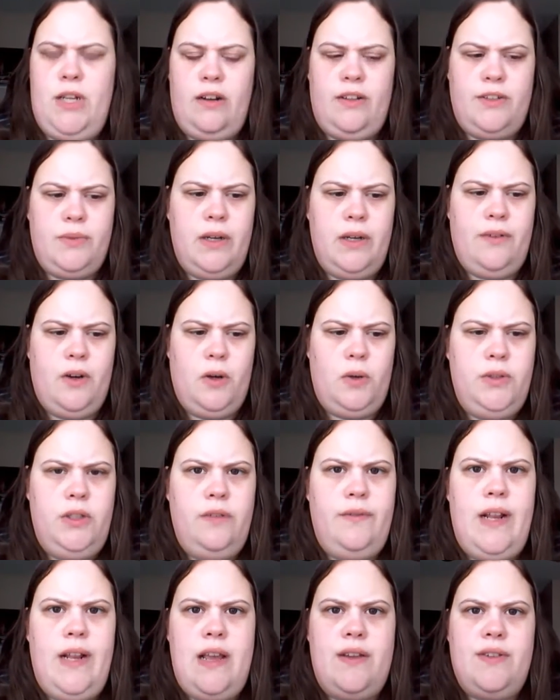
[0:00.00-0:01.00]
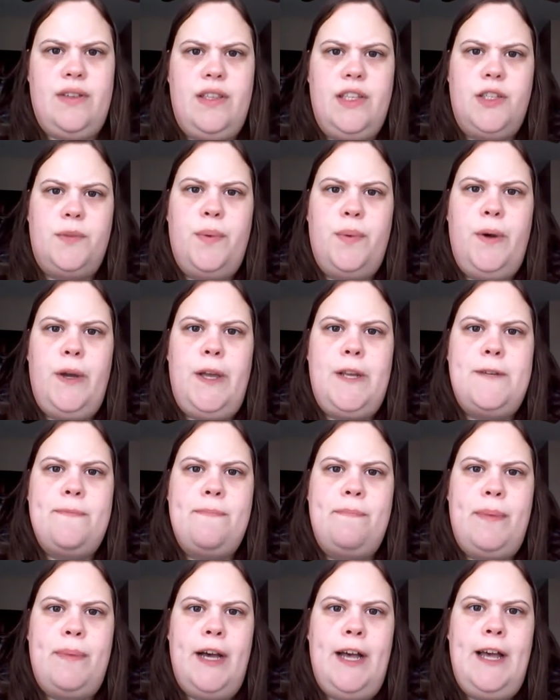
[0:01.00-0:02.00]
channel. It's one of her older videos at this point,
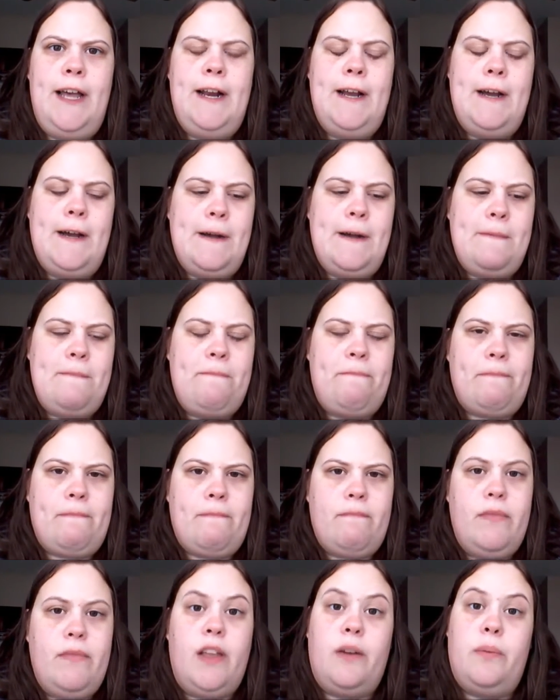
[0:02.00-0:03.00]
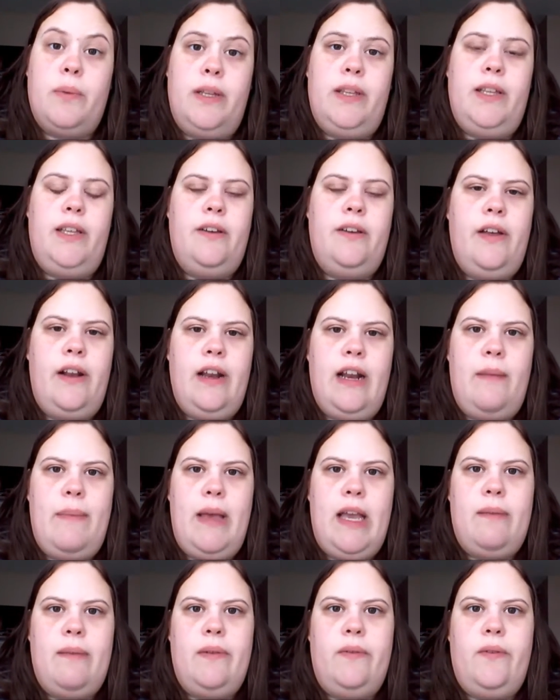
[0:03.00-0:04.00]
but they're really good, and I
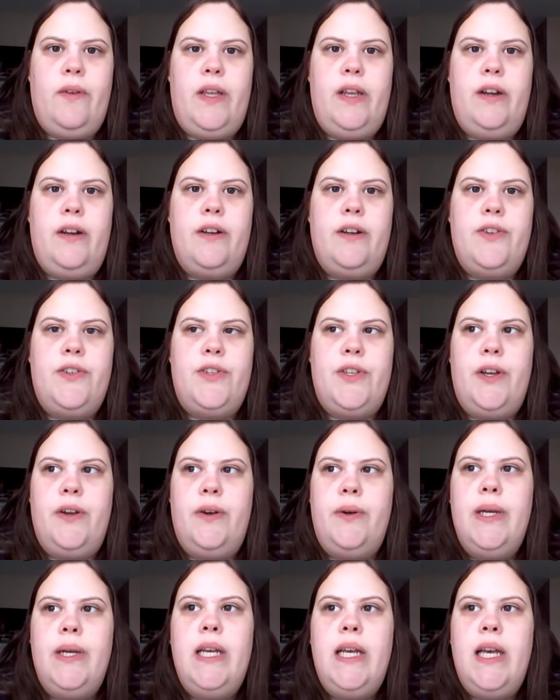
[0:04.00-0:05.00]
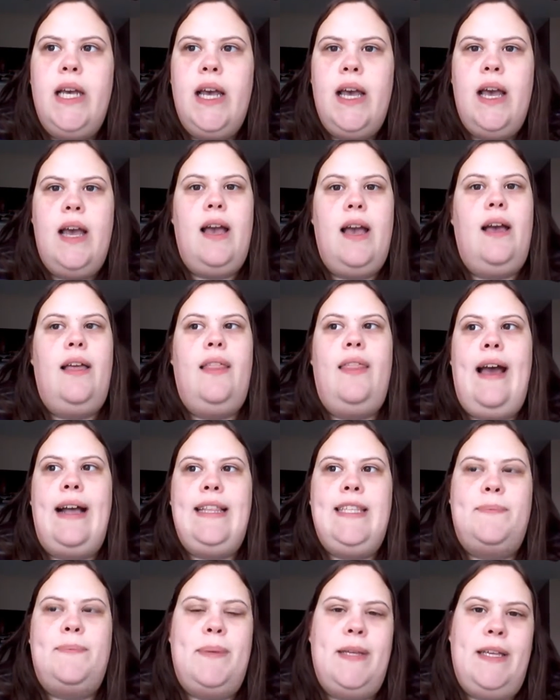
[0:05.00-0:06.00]
make them every year. So
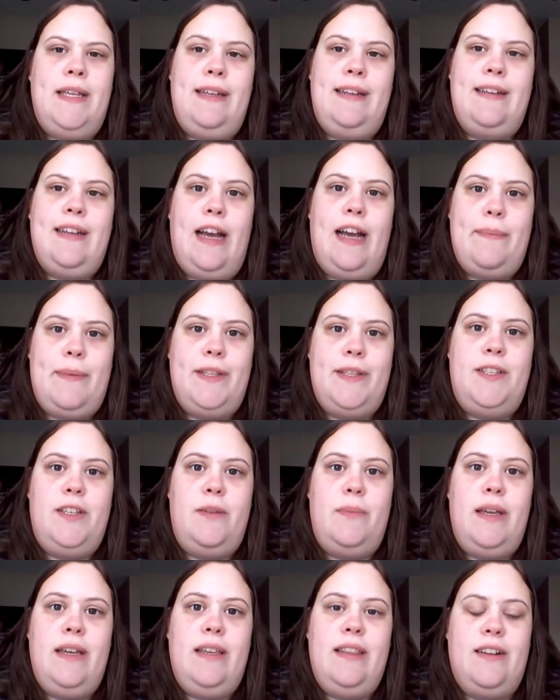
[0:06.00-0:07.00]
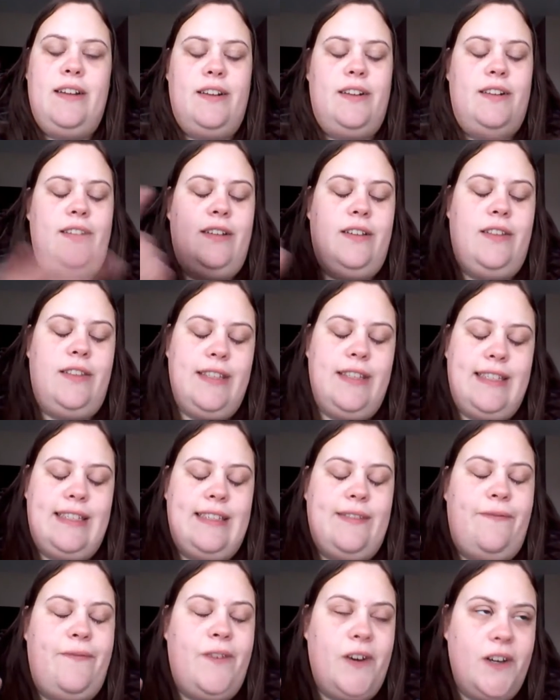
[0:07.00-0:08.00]
that's been time consuming. This
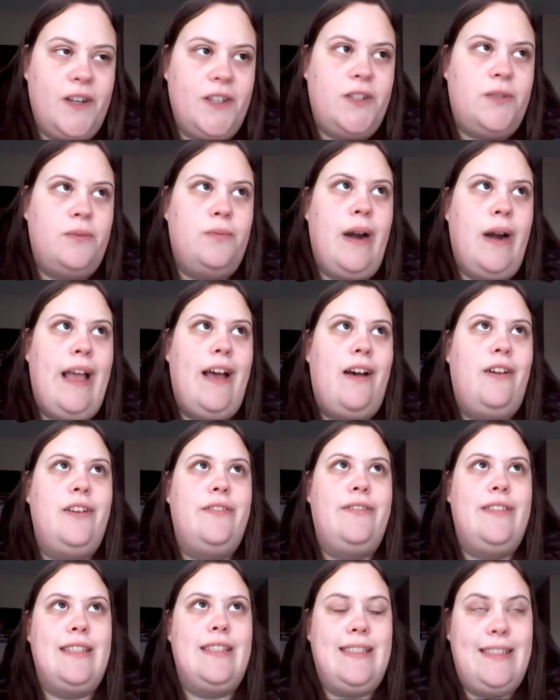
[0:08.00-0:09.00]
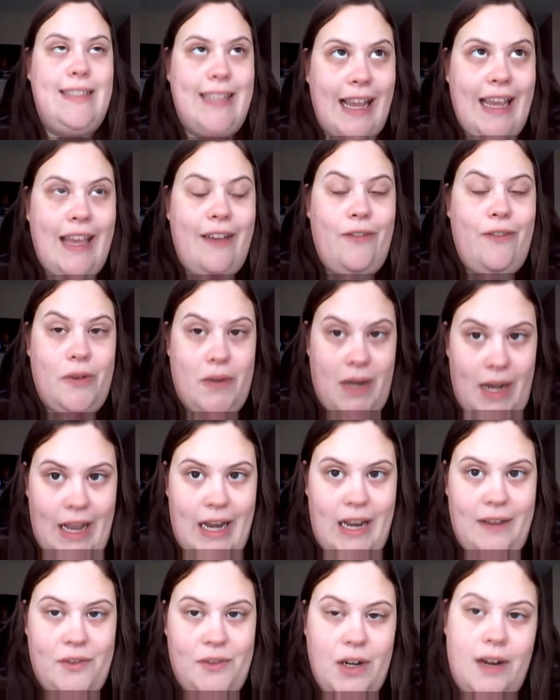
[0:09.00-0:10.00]
first round of the second
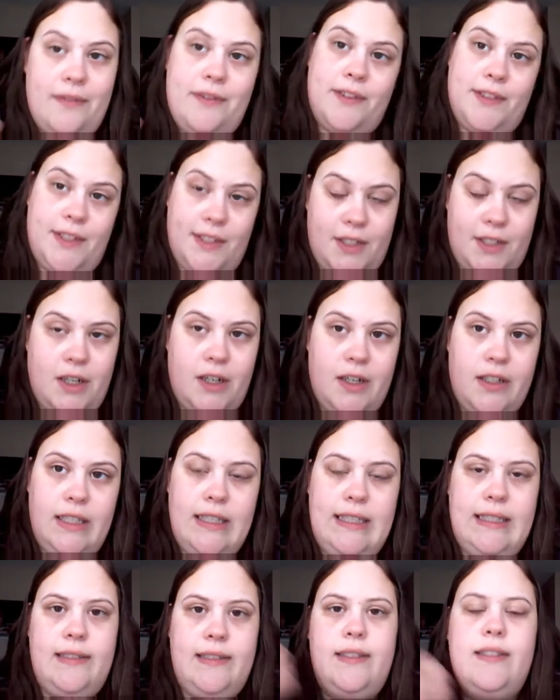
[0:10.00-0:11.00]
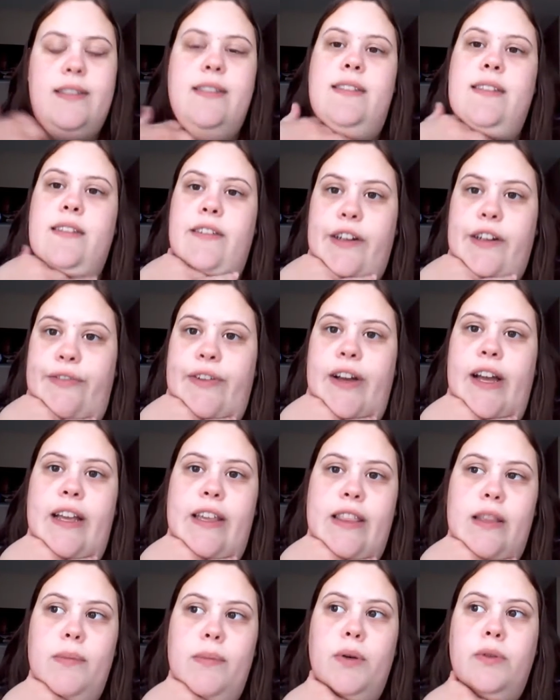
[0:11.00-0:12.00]
variety of truffles is currently
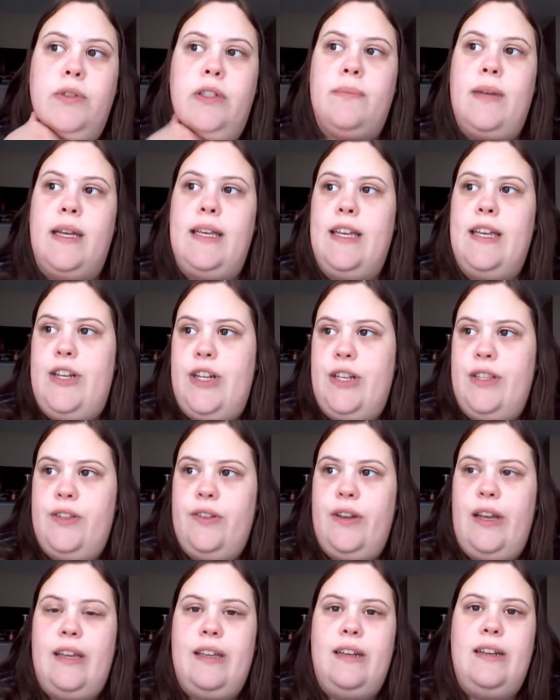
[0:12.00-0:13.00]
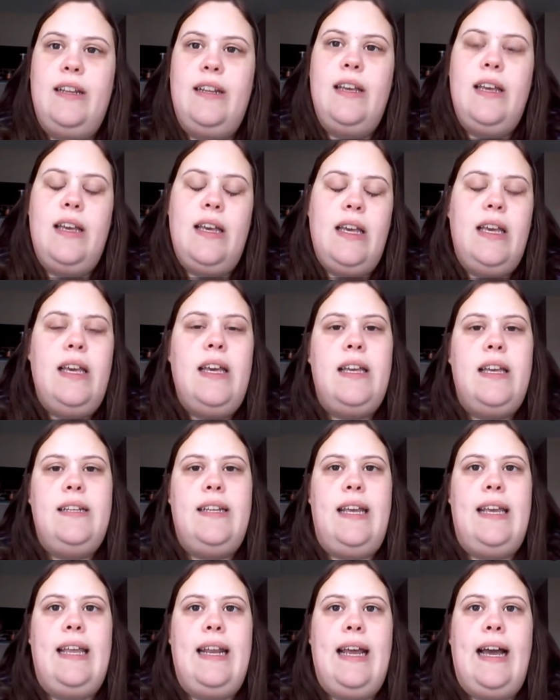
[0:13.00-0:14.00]
solidifying in the mold in my kitchen so I can
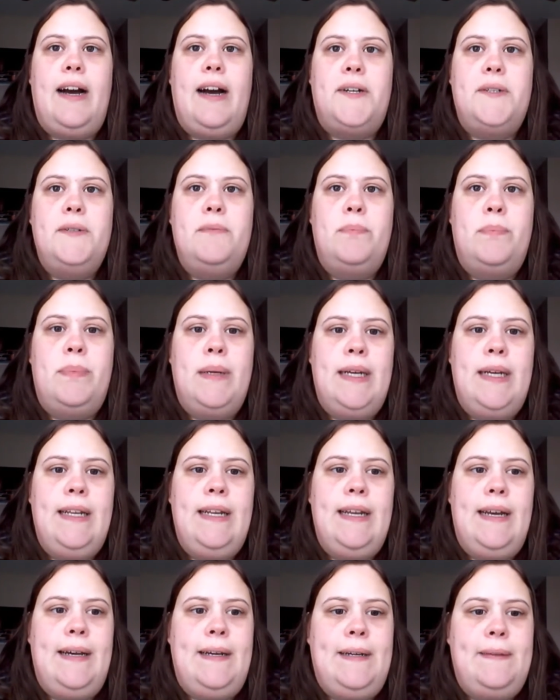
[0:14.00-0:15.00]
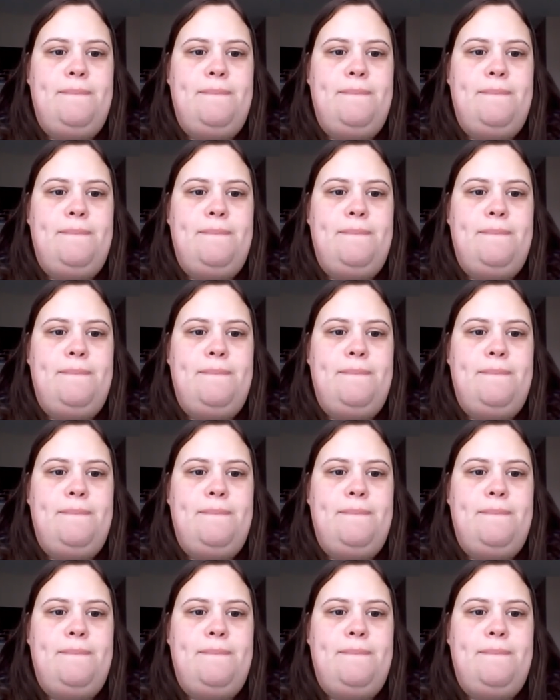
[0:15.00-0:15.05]
take it out. But